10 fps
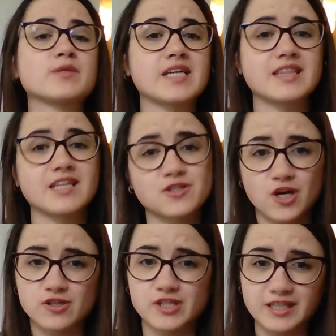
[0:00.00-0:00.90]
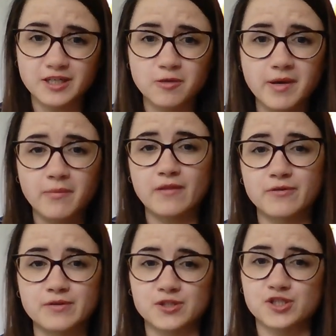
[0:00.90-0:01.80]
said they'll charge it a little bit while they're
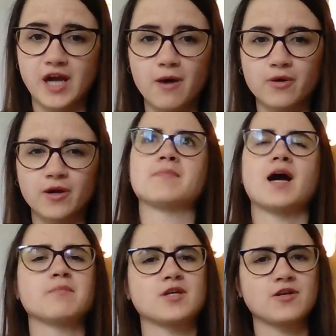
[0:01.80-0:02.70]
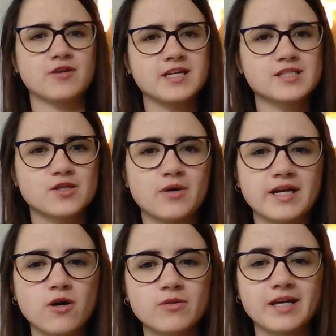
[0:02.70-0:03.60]
in the shower. I'm curious though. I
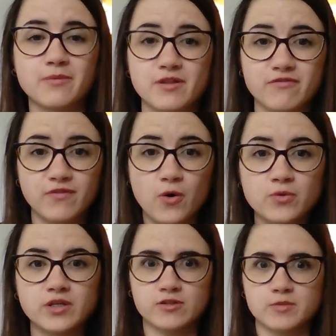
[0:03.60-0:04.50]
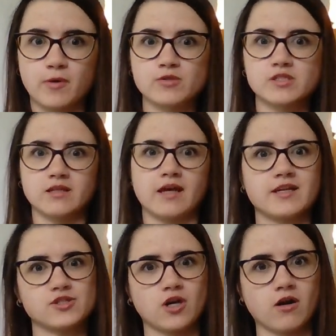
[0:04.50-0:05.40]
know like with a phone, you're supposed to let
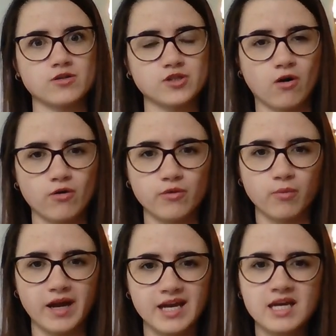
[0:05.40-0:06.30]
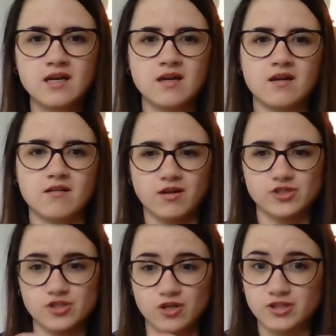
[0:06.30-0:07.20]
it charge all the way, not
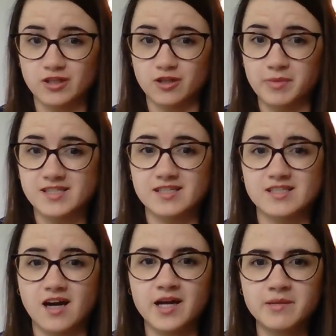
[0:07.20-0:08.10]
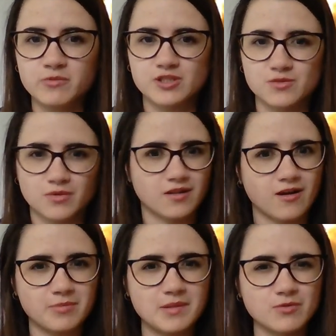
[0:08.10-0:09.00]
just charge it little bits at a time, which is what a lot
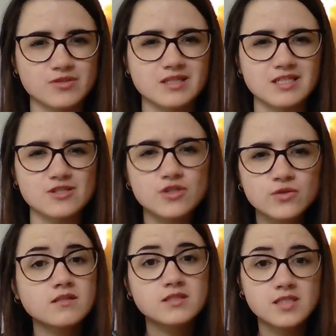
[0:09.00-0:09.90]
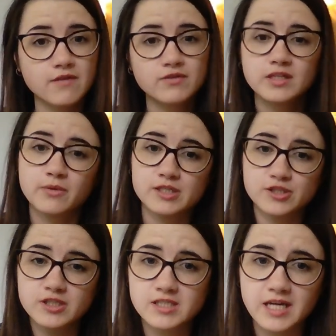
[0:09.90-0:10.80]
of people said they do. Definitely
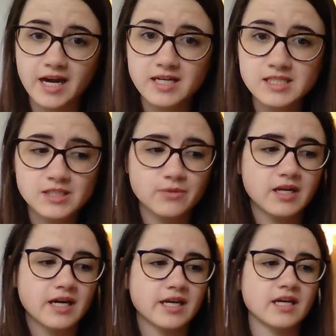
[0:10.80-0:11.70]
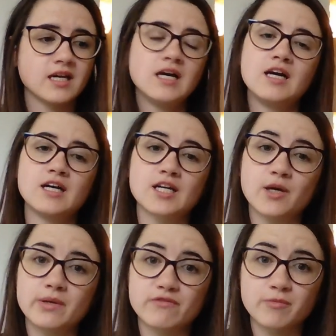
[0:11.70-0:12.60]
questions to ask when I
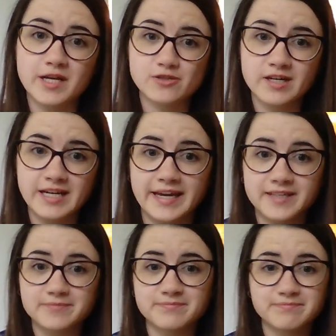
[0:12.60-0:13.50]
go in for my training.